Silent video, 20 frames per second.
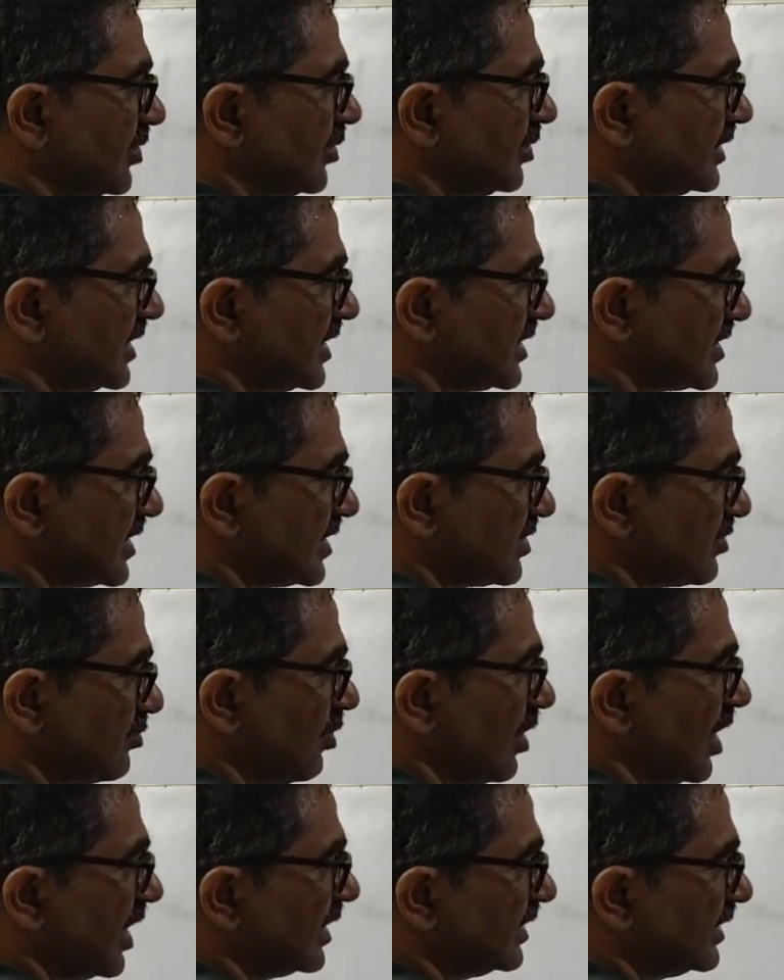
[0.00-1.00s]
this is
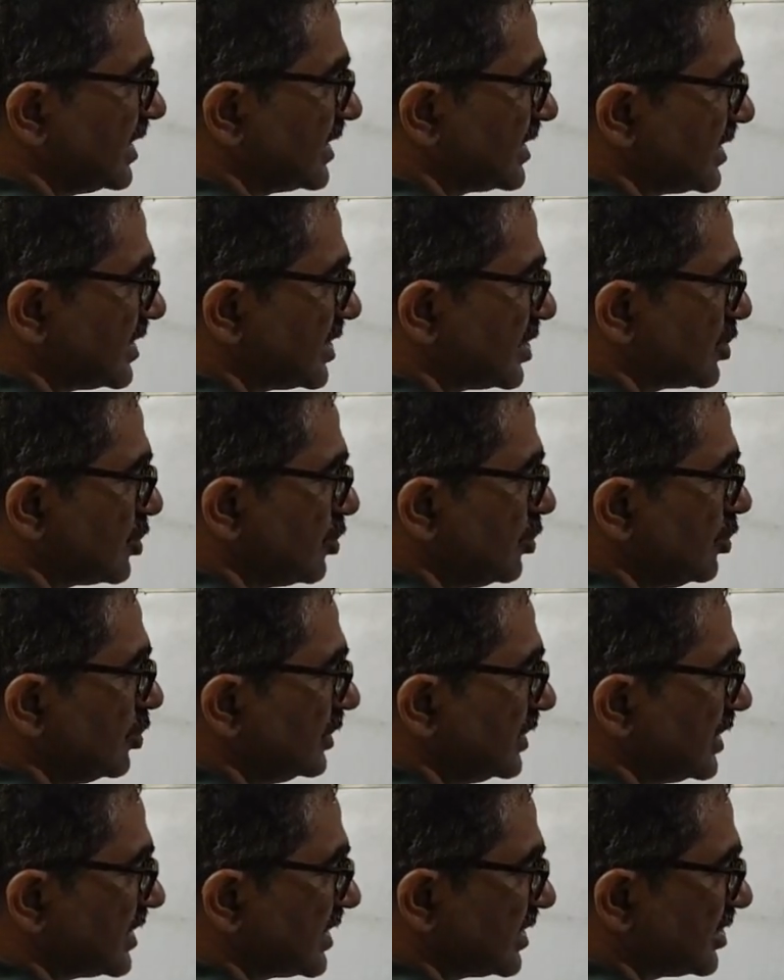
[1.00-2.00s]
1, this is 2,
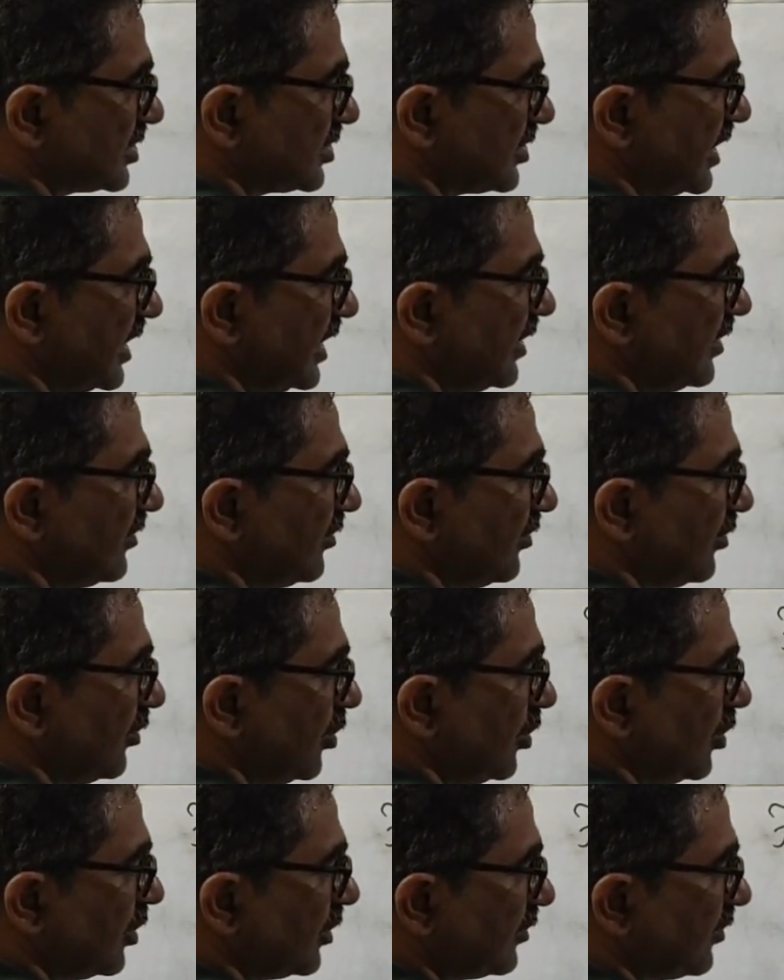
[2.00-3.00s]
this is 3,
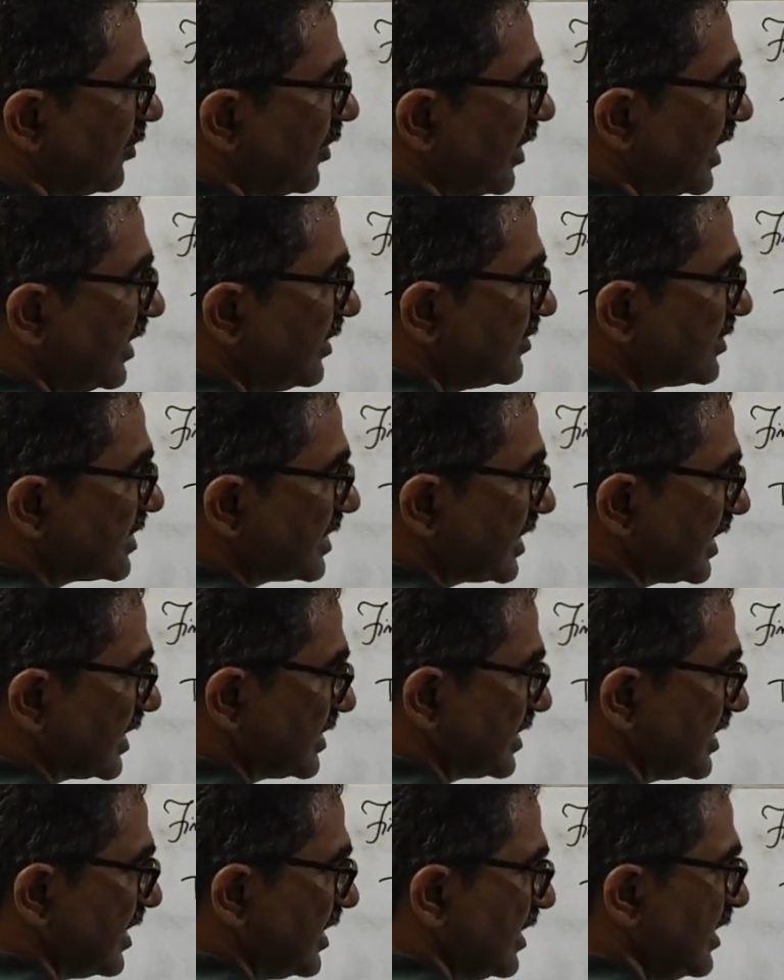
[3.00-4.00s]
4, 5,
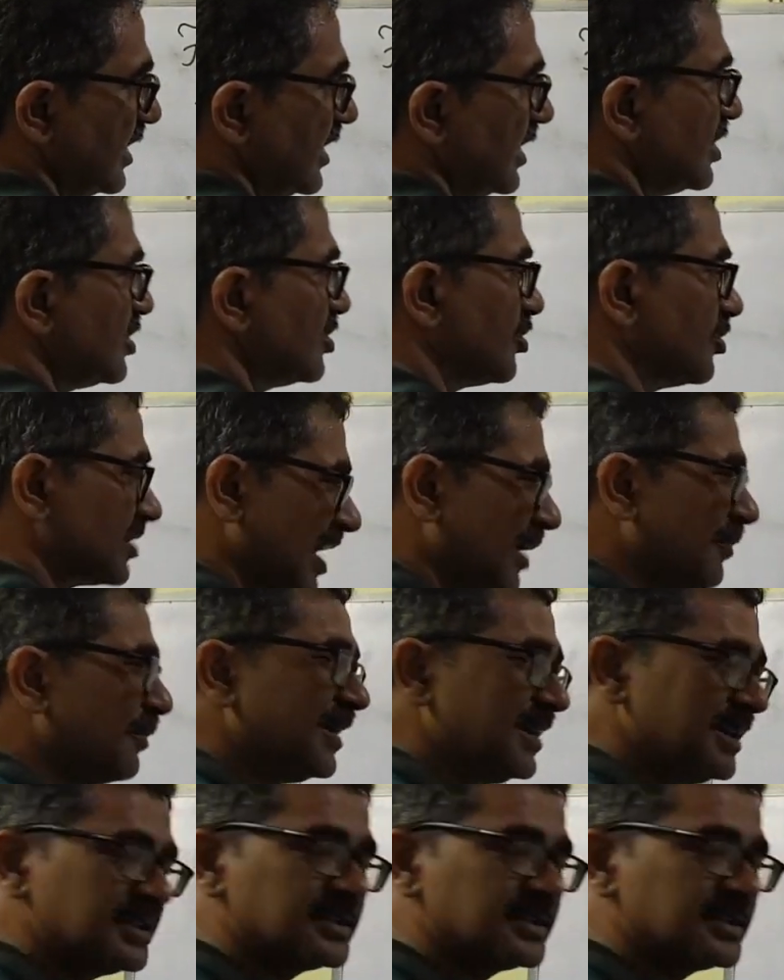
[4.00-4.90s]
6. So tuple is